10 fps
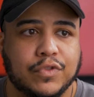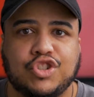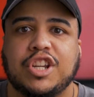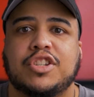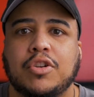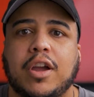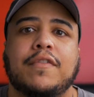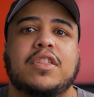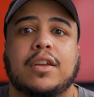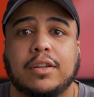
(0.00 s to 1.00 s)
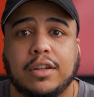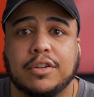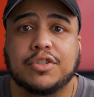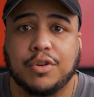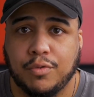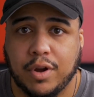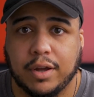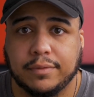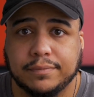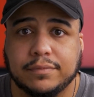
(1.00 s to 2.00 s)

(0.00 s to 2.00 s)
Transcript: just so everything looks correct